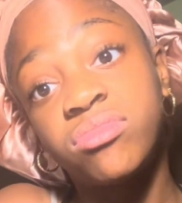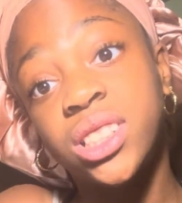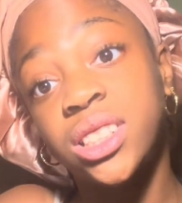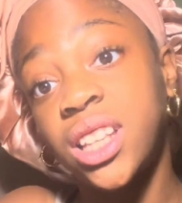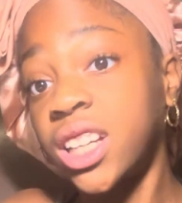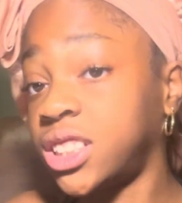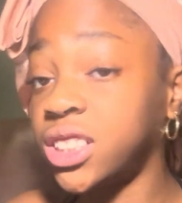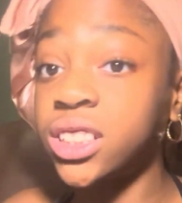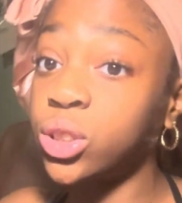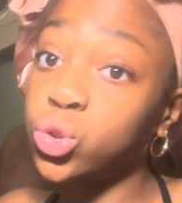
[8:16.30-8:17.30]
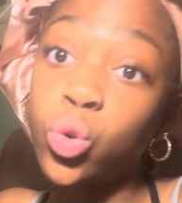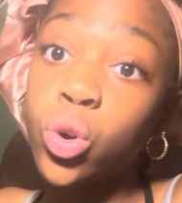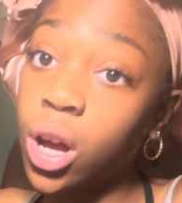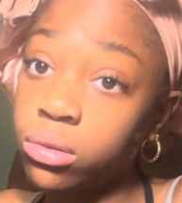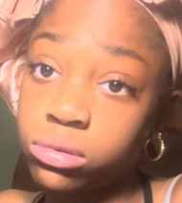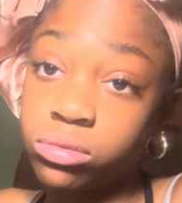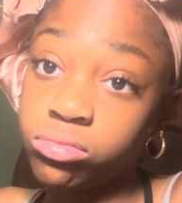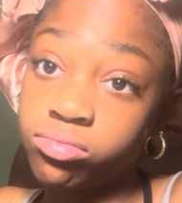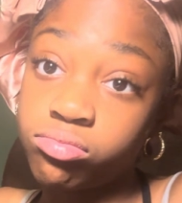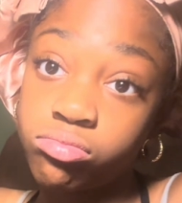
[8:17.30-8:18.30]
That's just how school goes.
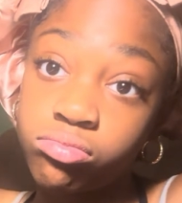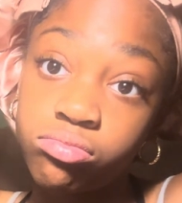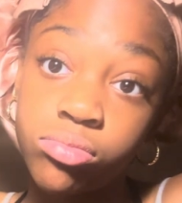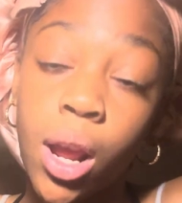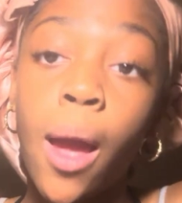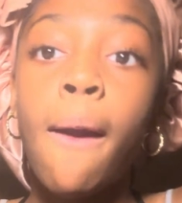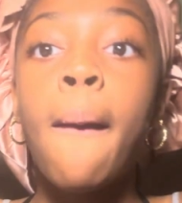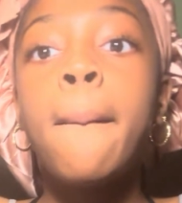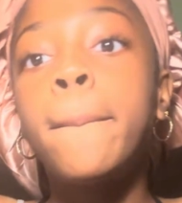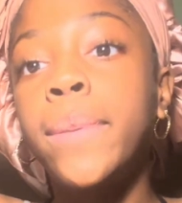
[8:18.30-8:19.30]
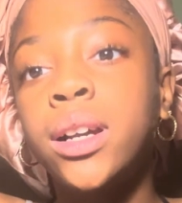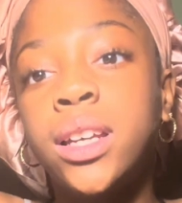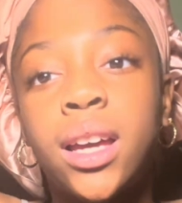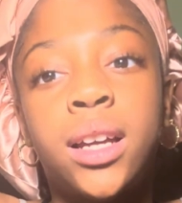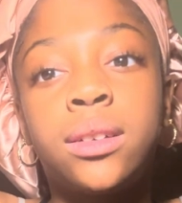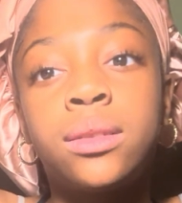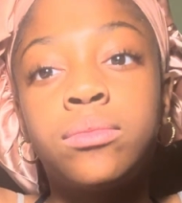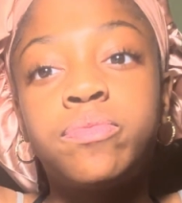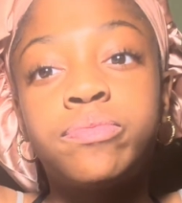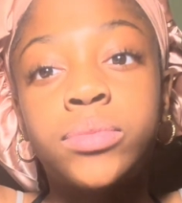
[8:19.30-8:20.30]
But yeah,
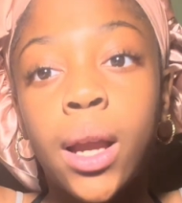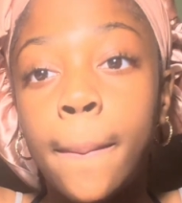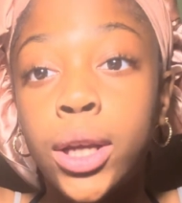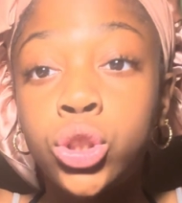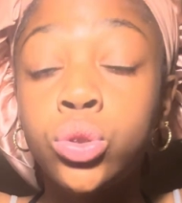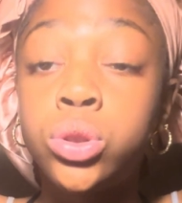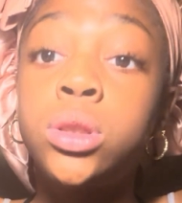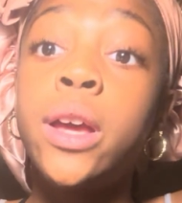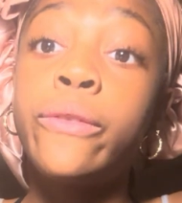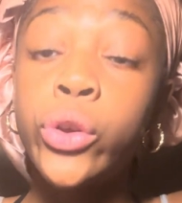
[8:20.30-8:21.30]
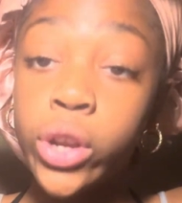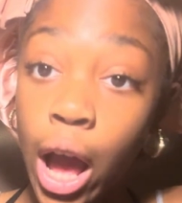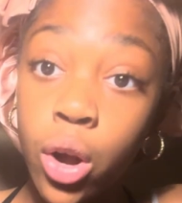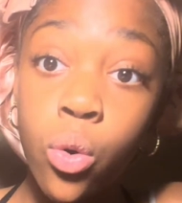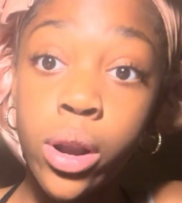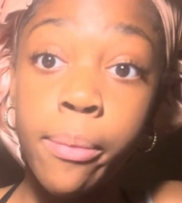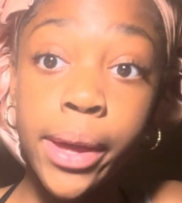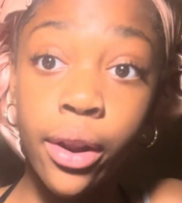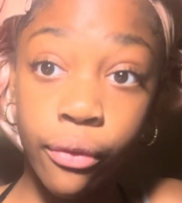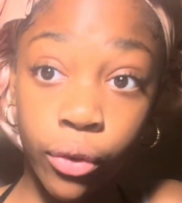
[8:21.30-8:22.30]
make sure if you're not going to be
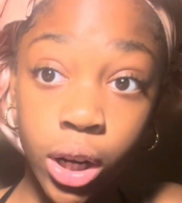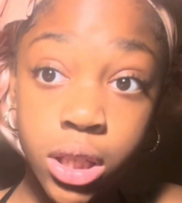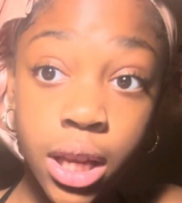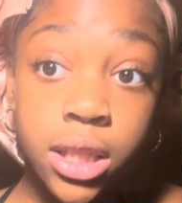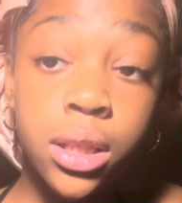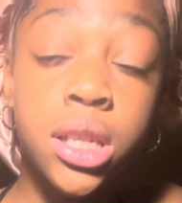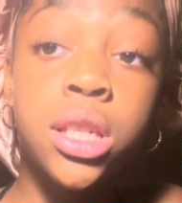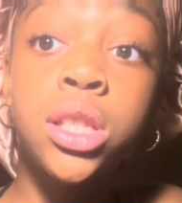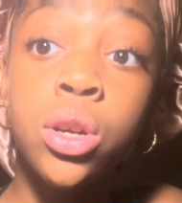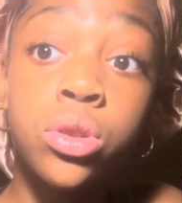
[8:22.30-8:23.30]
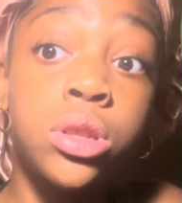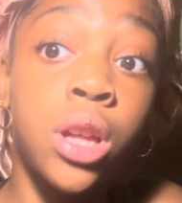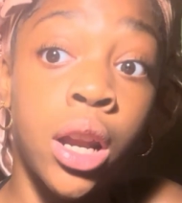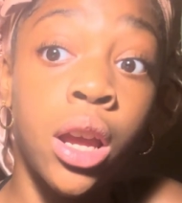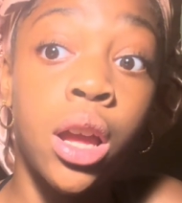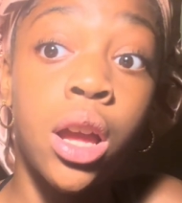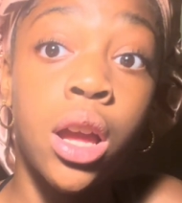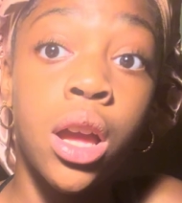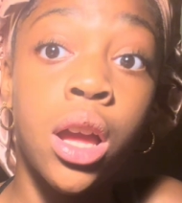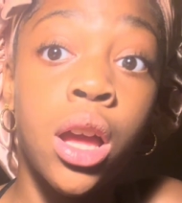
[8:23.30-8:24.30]
there for the test, still study.
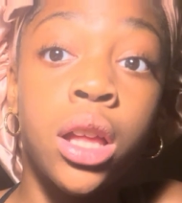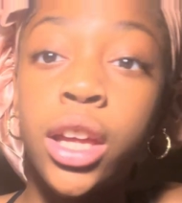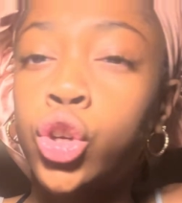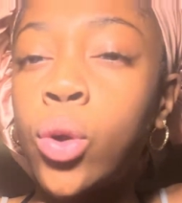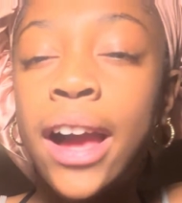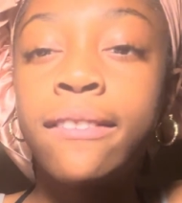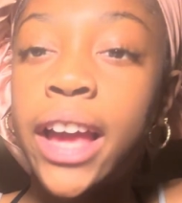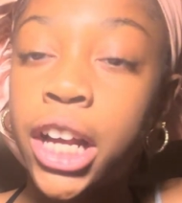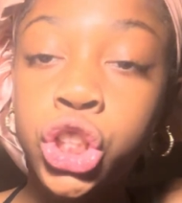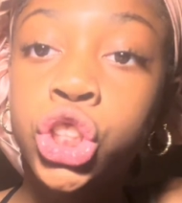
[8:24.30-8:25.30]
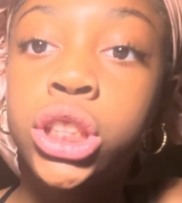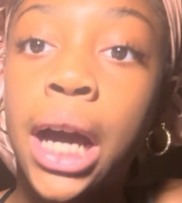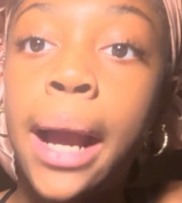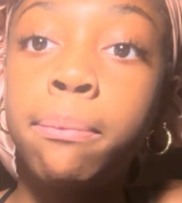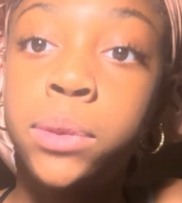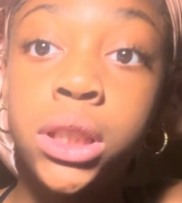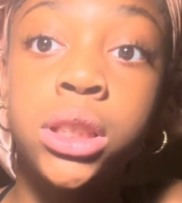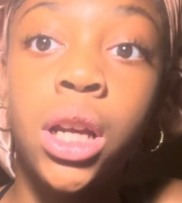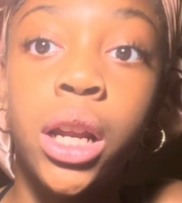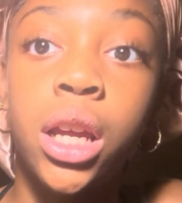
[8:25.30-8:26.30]
Like, you have extra time to
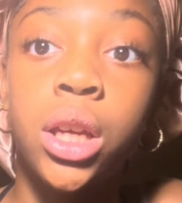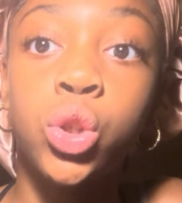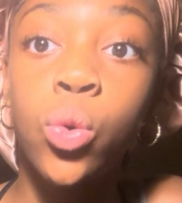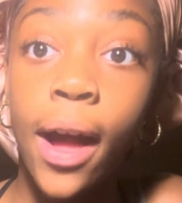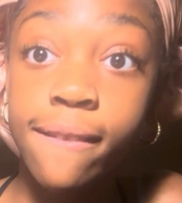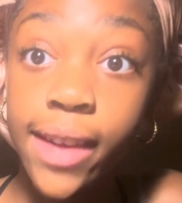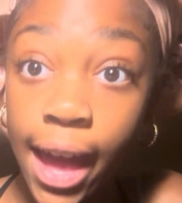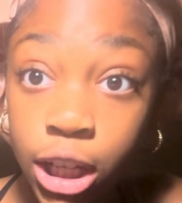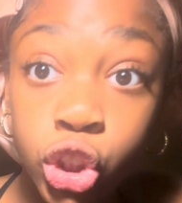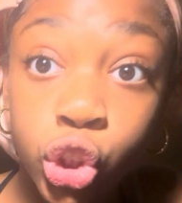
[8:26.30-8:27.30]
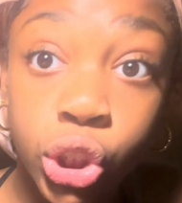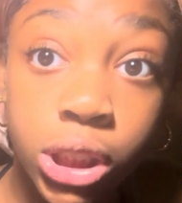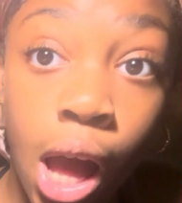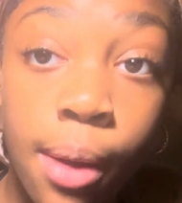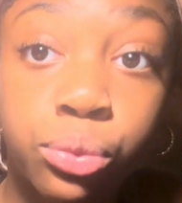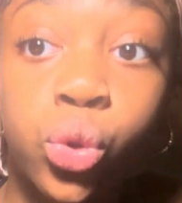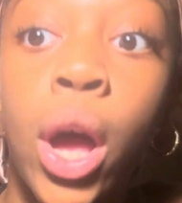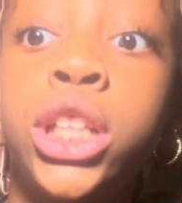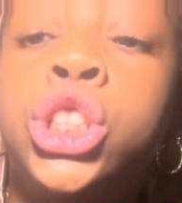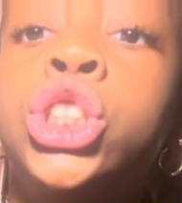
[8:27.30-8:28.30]
study. You have extra time. So
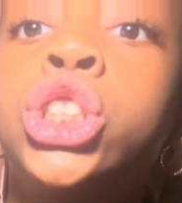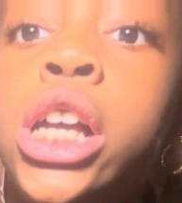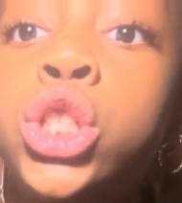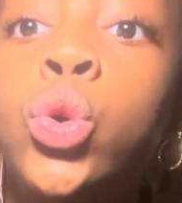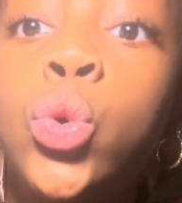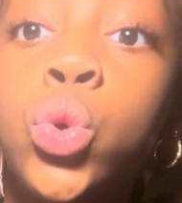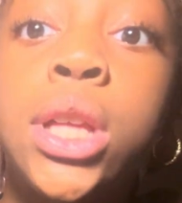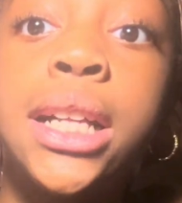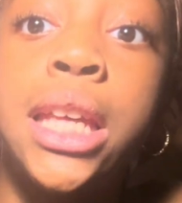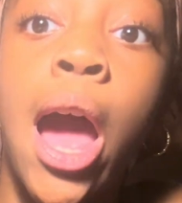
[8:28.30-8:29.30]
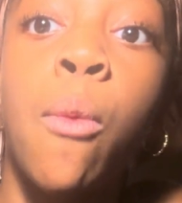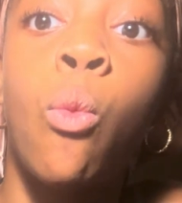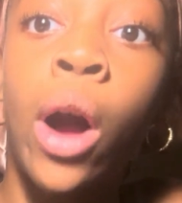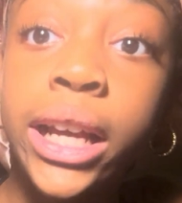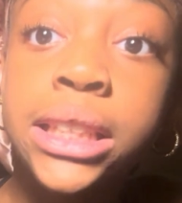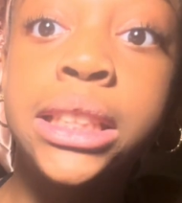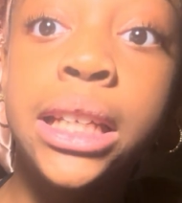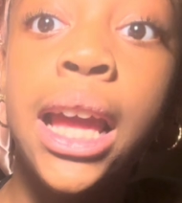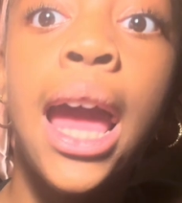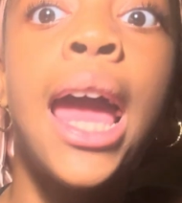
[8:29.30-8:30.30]
I suggest you use that time
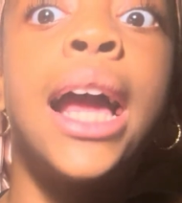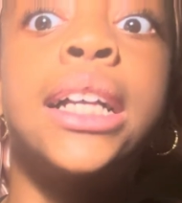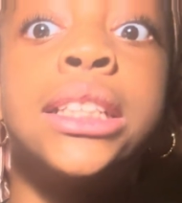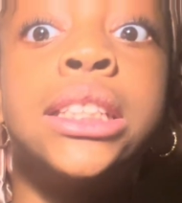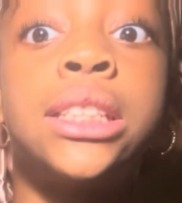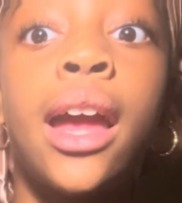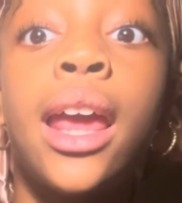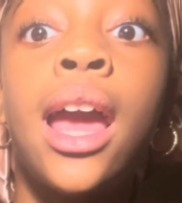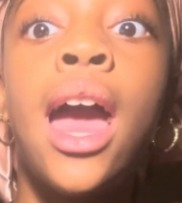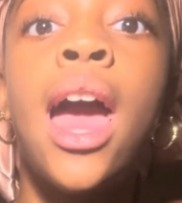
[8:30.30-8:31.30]
wisely and study.